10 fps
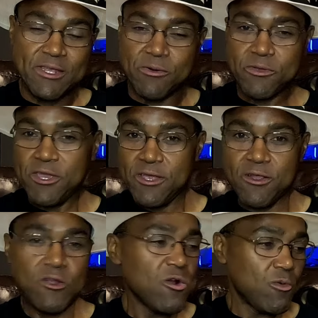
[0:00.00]
They don't
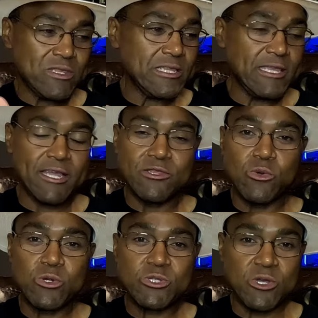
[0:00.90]
care what the
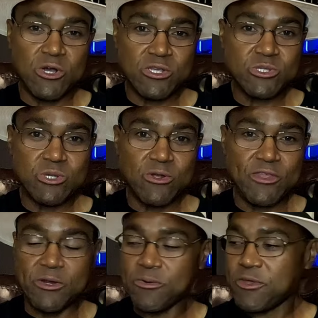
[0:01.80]
landlord's costs are.
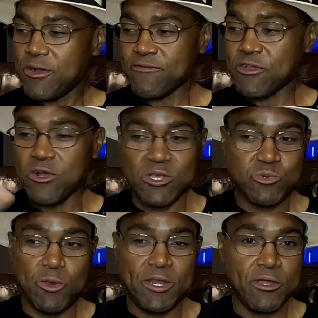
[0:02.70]
They don't care if the
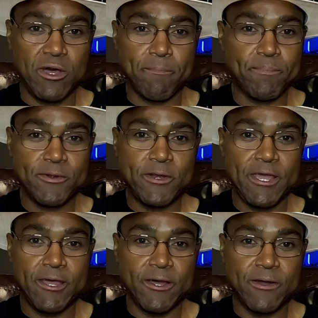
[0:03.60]
cost went up or
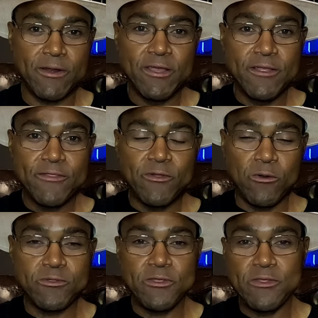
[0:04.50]
down. The
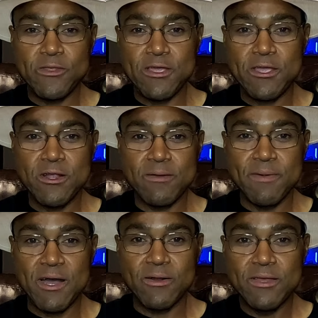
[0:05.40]
only thing they care
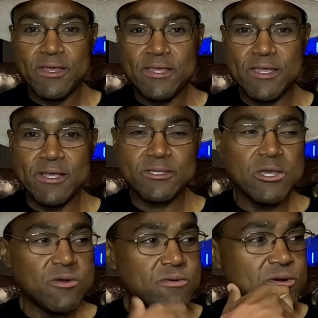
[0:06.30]
about is,
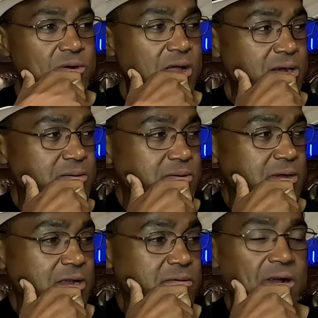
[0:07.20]
well,
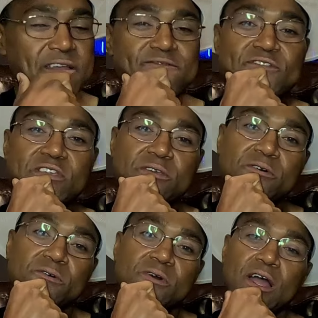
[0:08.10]
how do I
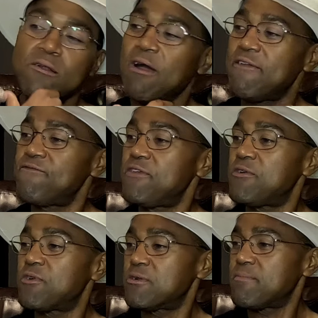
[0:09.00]
feel? How do I
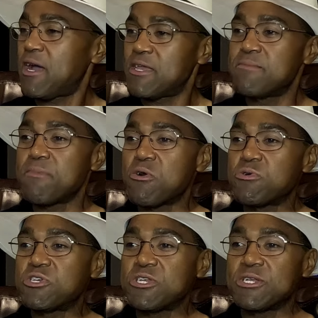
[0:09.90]
feel? What are my
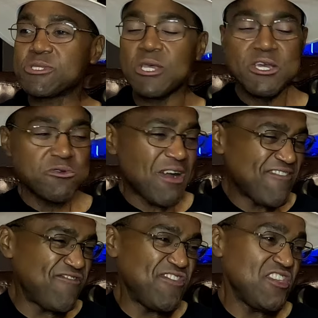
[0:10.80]
emotions? Do
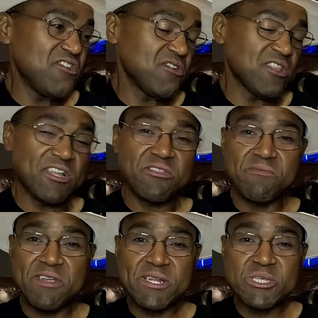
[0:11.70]
I feel like
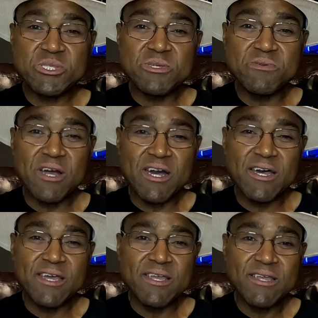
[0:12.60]
the rent is too
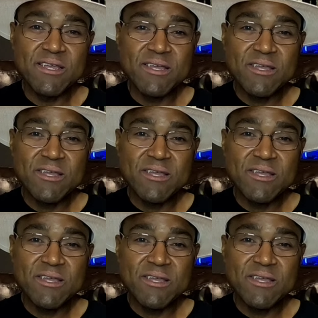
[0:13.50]
high?